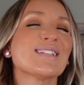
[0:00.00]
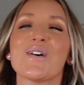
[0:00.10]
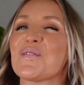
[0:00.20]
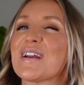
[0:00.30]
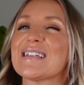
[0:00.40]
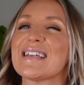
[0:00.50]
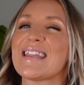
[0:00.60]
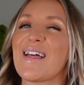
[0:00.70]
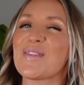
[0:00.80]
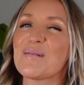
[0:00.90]
don't forget to hit
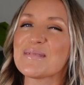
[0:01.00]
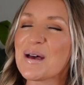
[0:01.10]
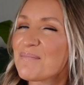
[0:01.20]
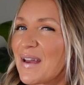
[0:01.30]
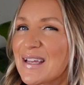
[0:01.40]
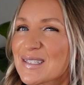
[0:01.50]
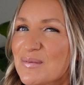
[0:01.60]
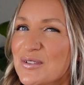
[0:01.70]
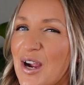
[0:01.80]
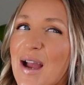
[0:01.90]
that thumbs up and
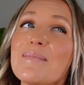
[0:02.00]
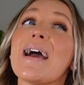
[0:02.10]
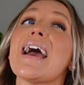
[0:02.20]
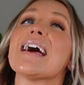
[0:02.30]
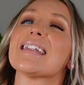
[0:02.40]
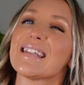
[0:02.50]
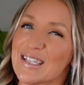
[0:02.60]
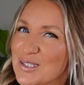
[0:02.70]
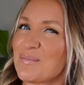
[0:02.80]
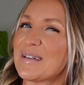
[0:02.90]
subscribe, and
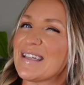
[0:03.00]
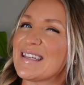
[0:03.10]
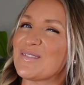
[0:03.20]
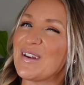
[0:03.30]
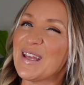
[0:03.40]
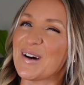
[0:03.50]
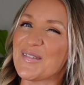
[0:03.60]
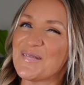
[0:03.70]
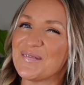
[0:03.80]
let's jump into this video.